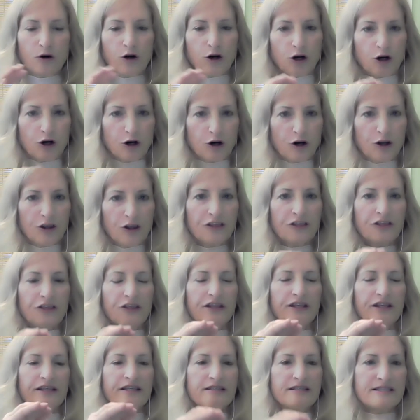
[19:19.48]
earth,
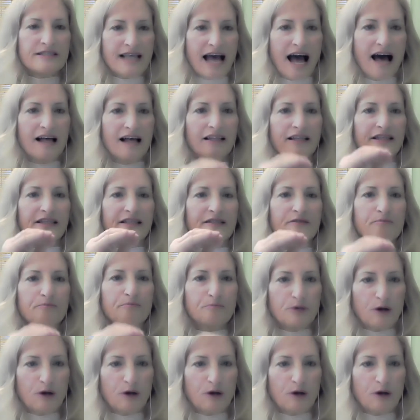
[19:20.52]
solid,